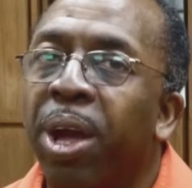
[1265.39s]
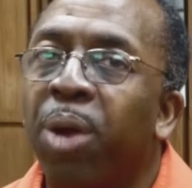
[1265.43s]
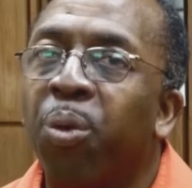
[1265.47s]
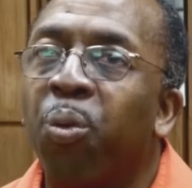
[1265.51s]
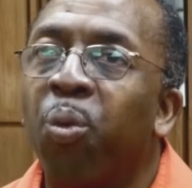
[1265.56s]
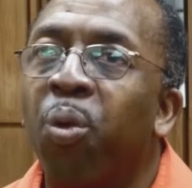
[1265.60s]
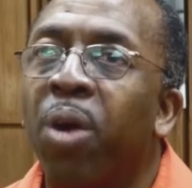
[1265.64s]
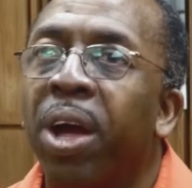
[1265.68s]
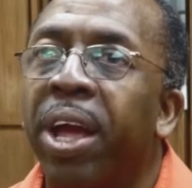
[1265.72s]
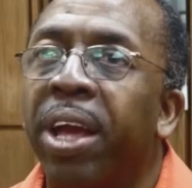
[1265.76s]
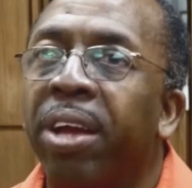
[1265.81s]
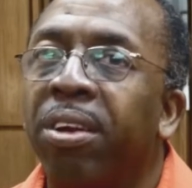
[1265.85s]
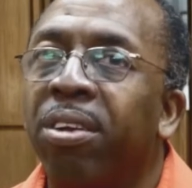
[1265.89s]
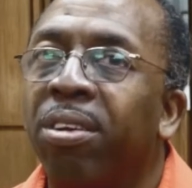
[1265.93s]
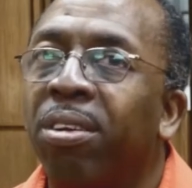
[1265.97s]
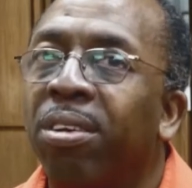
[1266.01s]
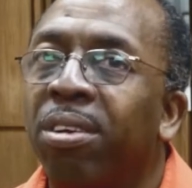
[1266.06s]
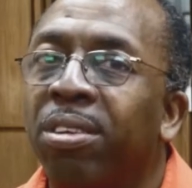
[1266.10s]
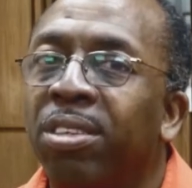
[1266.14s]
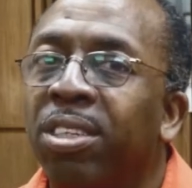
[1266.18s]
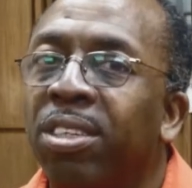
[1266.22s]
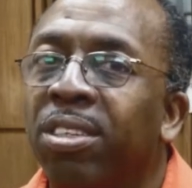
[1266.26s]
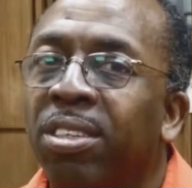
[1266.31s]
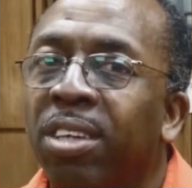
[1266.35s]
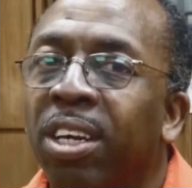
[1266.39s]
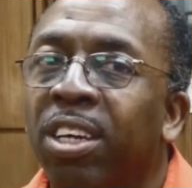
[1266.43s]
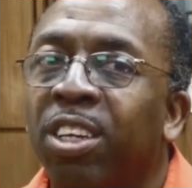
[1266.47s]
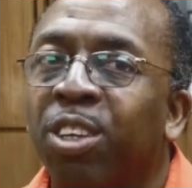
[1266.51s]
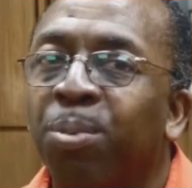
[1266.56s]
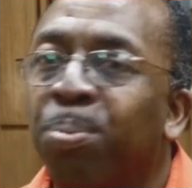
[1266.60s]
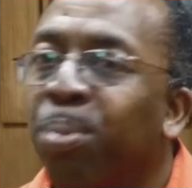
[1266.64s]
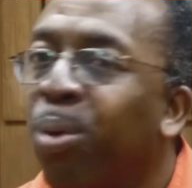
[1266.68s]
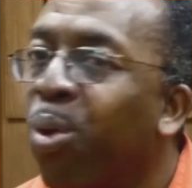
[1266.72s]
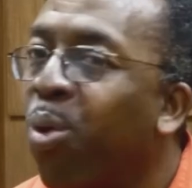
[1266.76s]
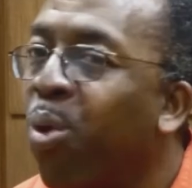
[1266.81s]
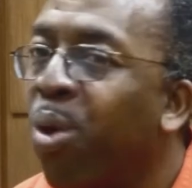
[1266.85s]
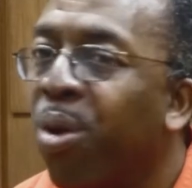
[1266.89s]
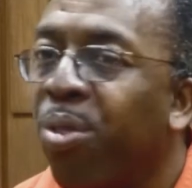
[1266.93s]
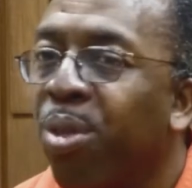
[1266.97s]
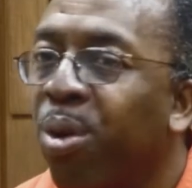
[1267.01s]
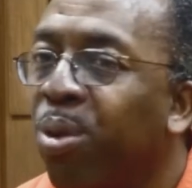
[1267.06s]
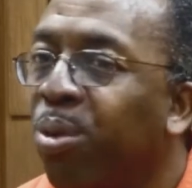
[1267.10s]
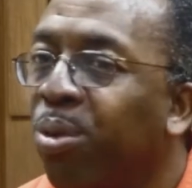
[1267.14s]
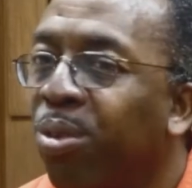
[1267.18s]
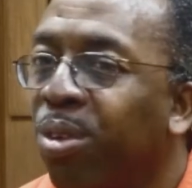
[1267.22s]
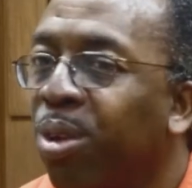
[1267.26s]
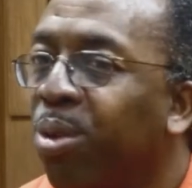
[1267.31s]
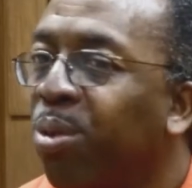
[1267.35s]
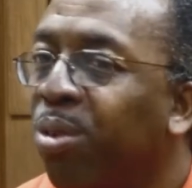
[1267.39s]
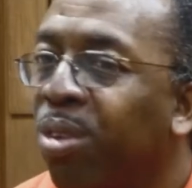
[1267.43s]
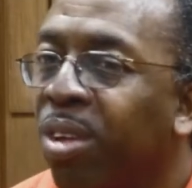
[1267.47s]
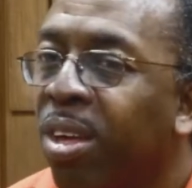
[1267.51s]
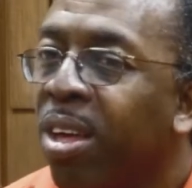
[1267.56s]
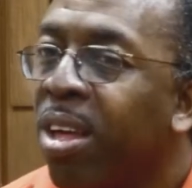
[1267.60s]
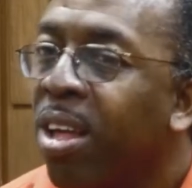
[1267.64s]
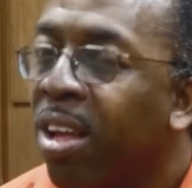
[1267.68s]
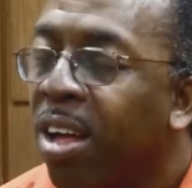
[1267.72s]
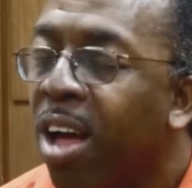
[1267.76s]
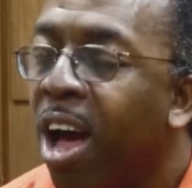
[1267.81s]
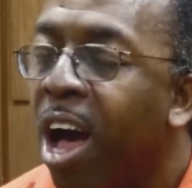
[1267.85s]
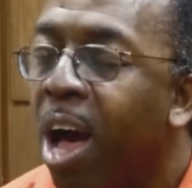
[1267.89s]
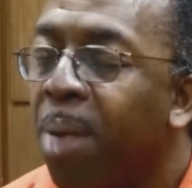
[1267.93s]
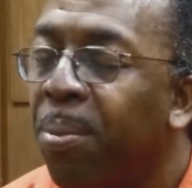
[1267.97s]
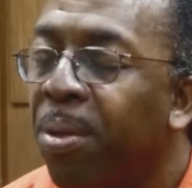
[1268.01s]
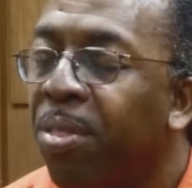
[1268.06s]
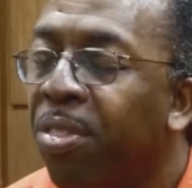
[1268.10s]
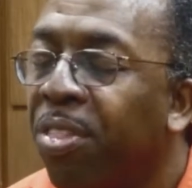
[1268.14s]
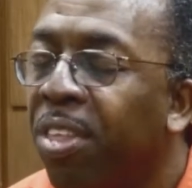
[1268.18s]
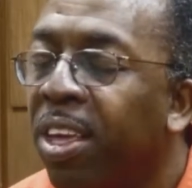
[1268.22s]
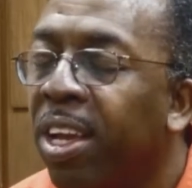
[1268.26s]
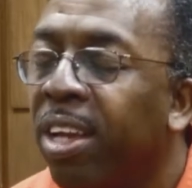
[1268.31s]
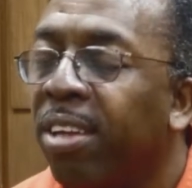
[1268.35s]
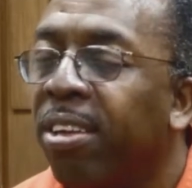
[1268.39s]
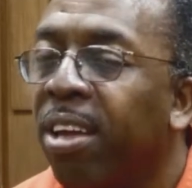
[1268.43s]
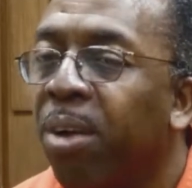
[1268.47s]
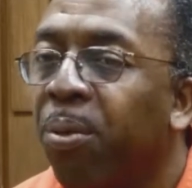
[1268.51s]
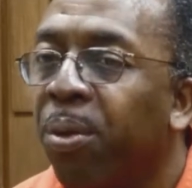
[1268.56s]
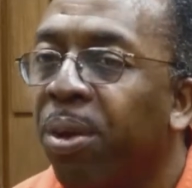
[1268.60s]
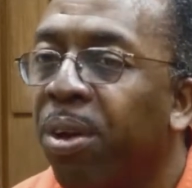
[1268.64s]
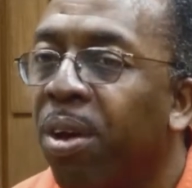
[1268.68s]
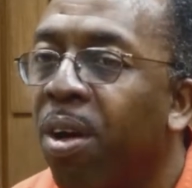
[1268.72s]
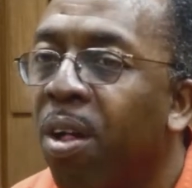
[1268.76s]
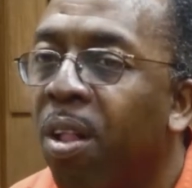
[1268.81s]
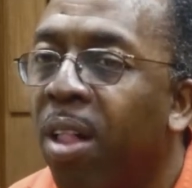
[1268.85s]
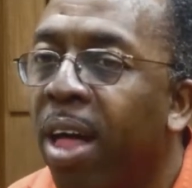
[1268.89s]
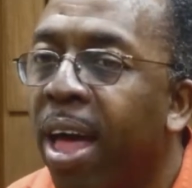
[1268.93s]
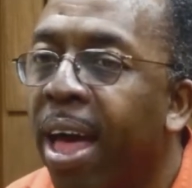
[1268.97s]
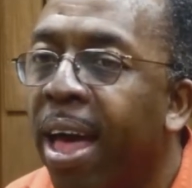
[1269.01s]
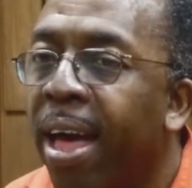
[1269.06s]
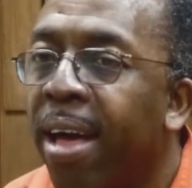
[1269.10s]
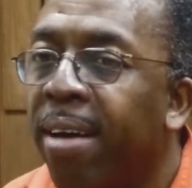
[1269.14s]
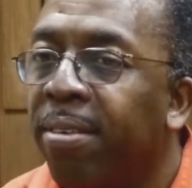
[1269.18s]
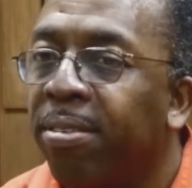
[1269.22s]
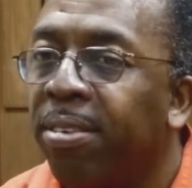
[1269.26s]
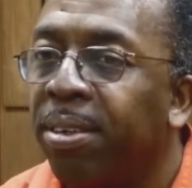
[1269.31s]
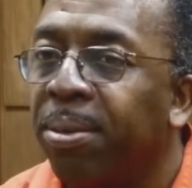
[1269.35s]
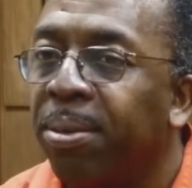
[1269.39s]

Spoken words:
way to just explore those common things that we all have.